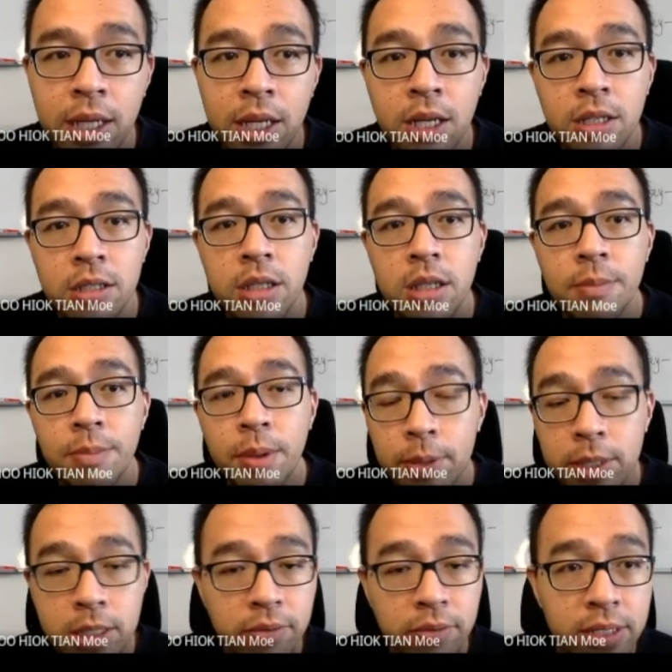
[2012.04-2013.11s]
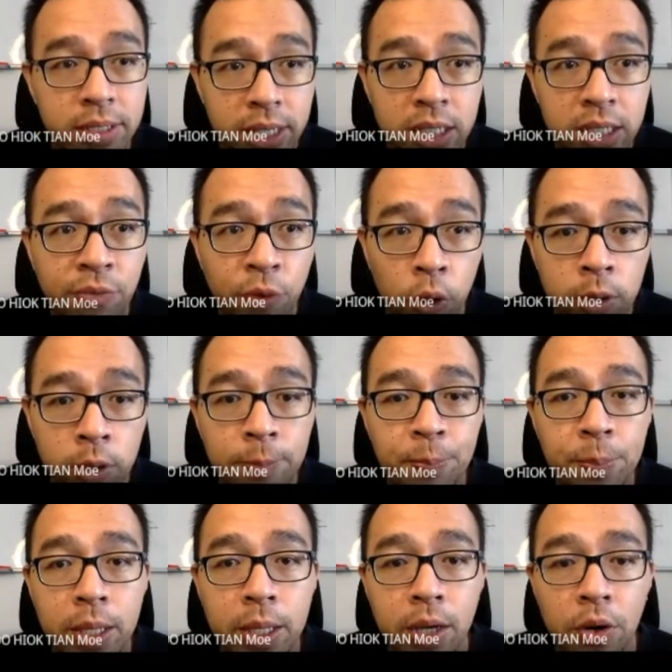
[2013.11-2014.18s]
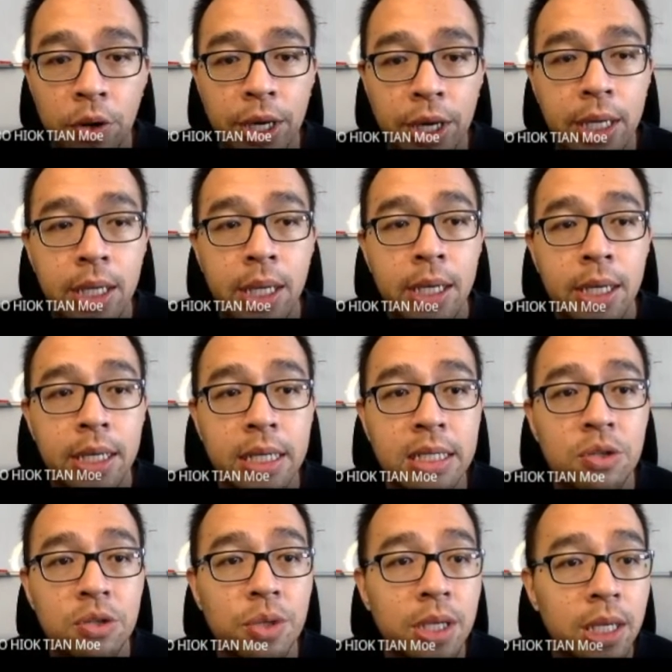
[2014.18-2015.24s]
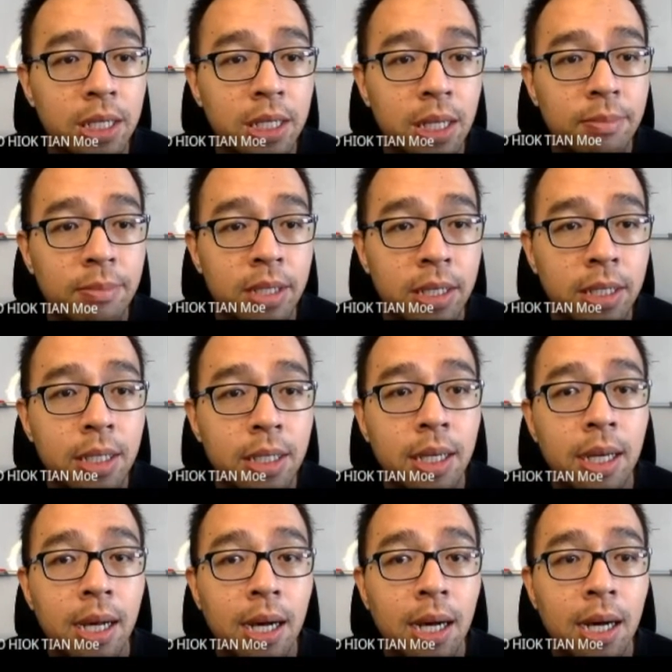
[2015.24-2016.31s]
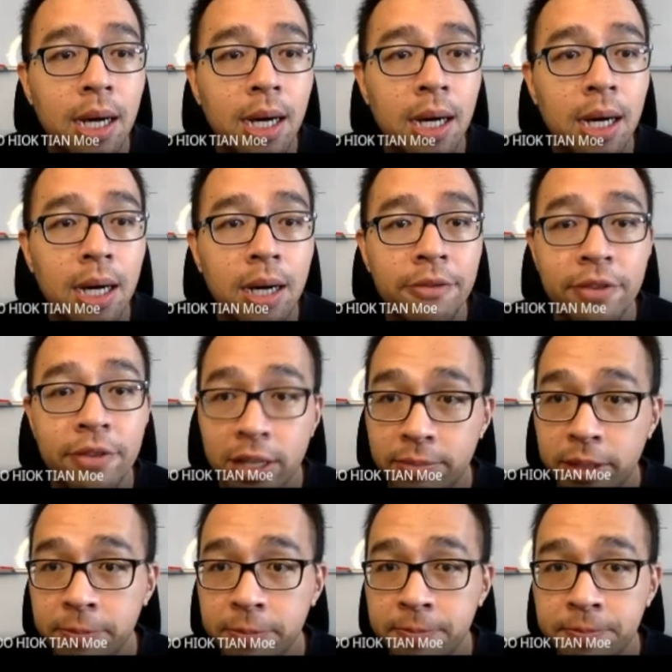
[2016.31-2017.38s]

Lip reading: So the purpose of the 6 volt, okay, is to heat up the filament.